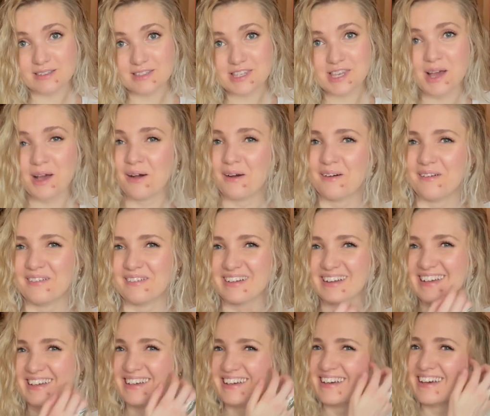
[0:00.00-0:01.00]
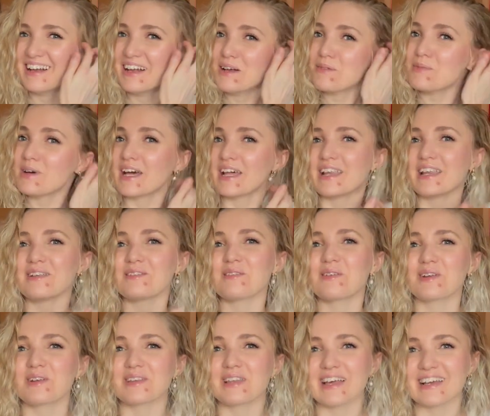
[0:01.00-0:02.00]
So, but I didn't
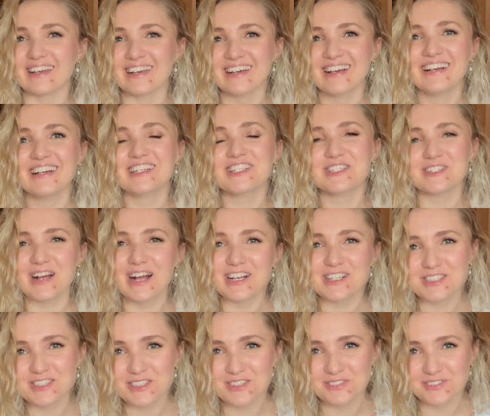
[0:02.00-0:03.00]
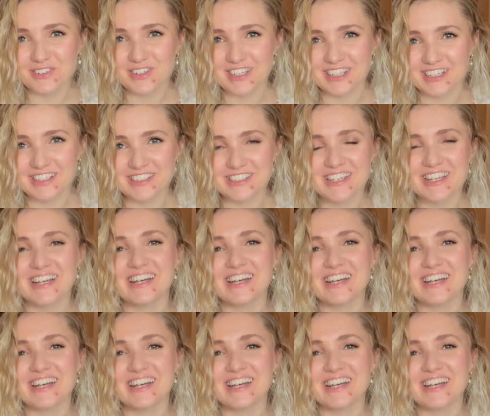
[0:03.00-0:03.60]
want to like trash the footage.